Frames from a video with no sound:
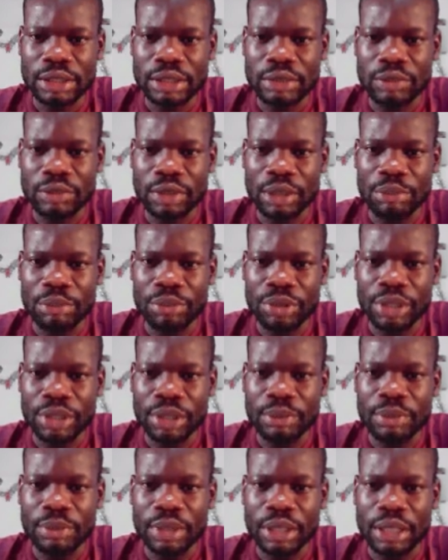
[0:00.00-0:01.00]
We input
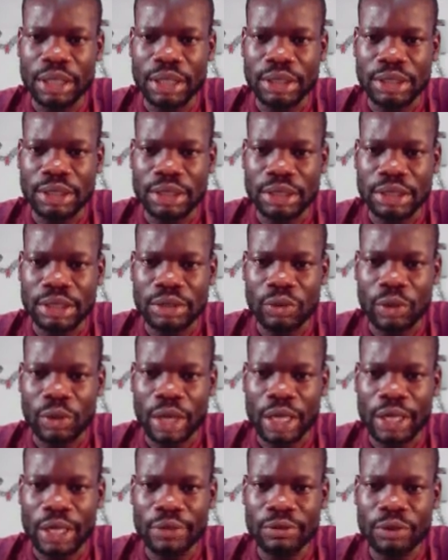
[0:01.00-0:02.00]
them as
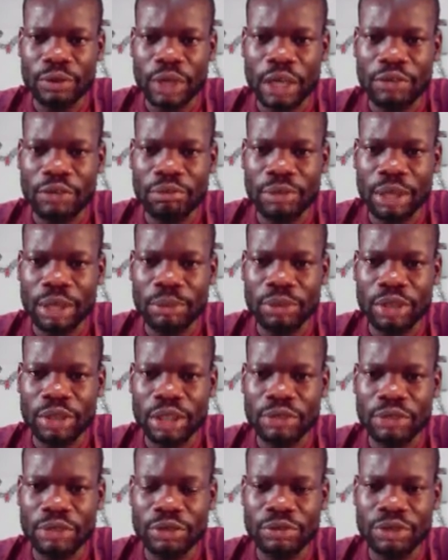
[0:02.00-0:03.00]
YF. We have
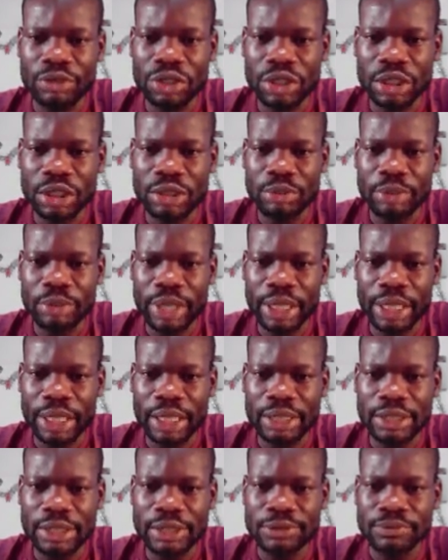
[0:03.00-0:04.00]
MapReady for visual
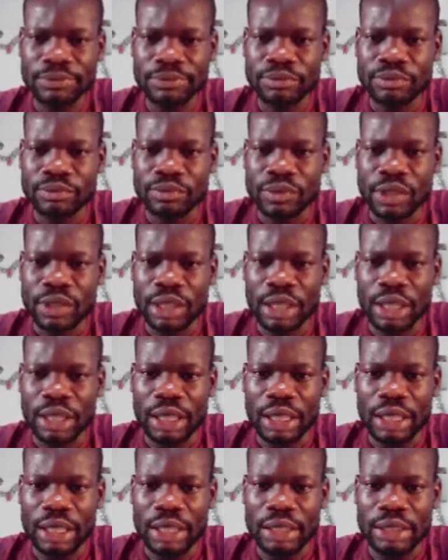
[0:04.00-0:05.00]
independence,
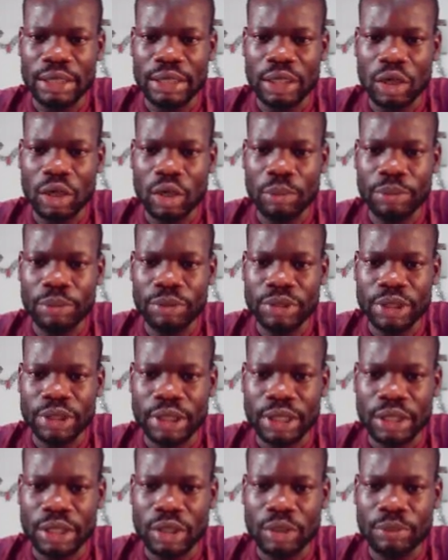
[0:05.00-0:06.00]
and the corpus
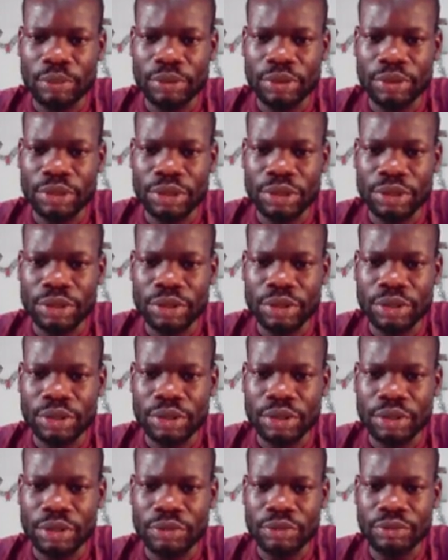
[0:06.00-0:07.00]
data corpus
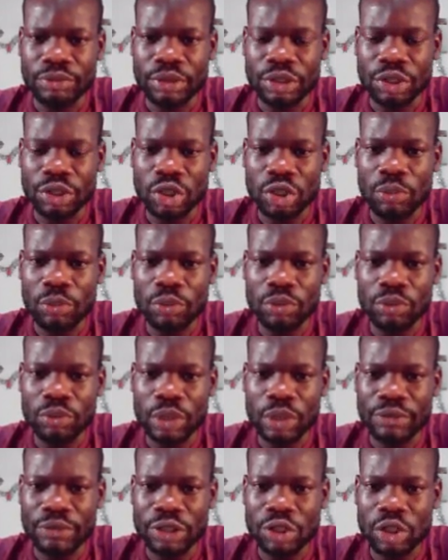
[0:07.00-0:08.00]
for stop. We
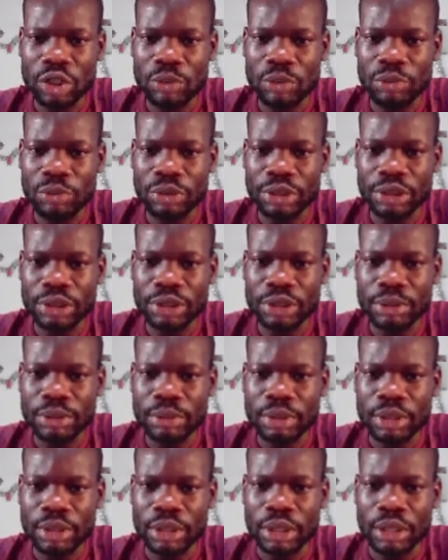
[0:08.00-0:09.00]
have the stop word,
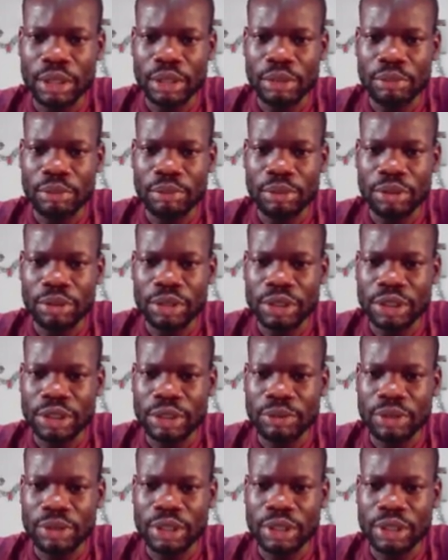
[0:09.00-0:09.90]
portal stem,